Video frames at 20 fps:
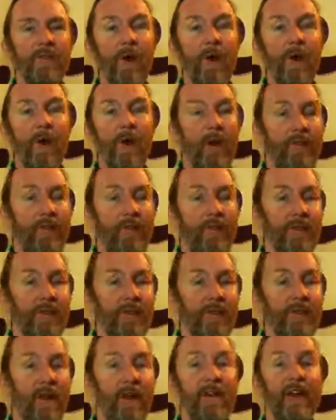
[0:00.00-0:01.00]
So if you
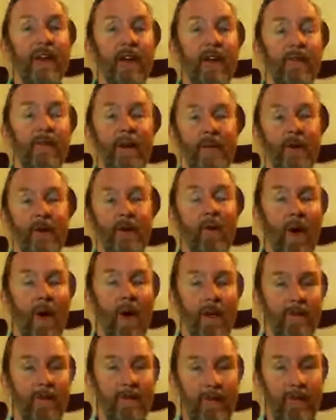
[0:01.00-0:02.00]
start to think about the
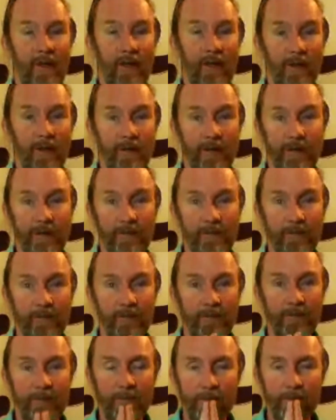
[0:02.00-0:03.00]
quantum field,
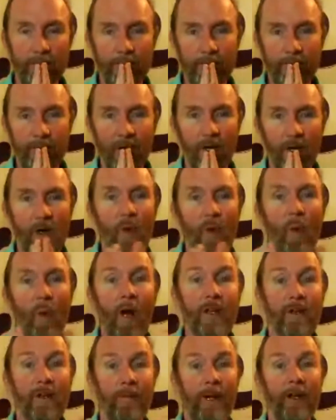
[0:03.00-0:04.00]

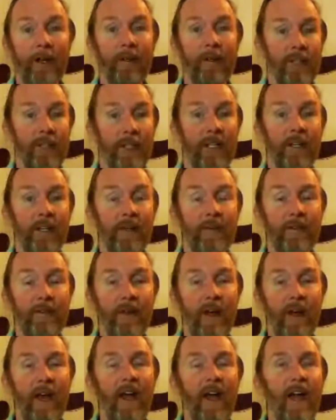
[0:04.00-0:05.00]
quantum energy,
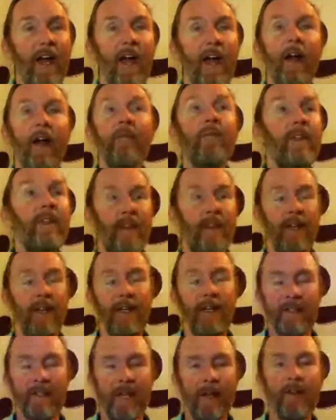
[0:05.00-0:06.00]

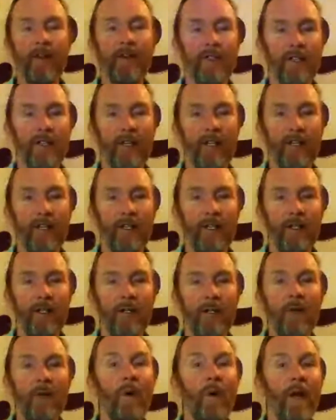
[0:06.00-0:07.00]
everything is energy.
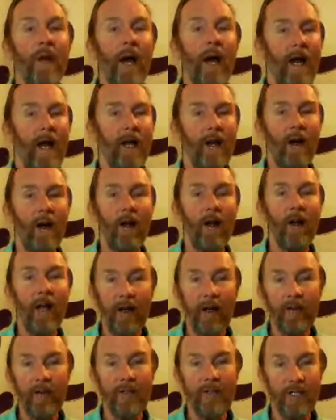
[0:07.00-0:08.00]
You and I
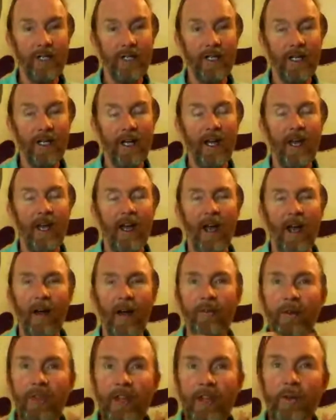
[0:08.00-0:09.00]
are energy.
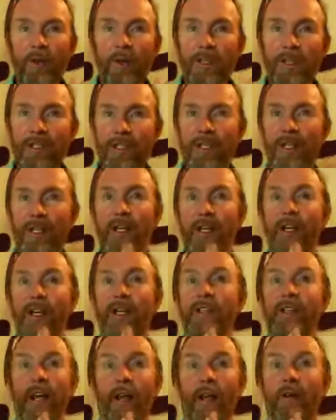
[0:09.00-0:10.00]
Everything we
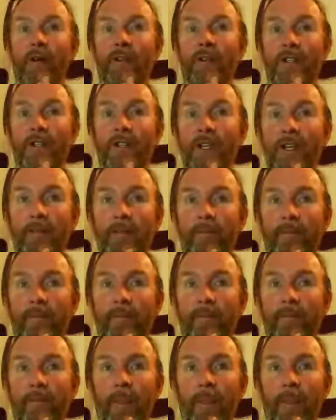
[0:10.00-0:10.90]
see is energy.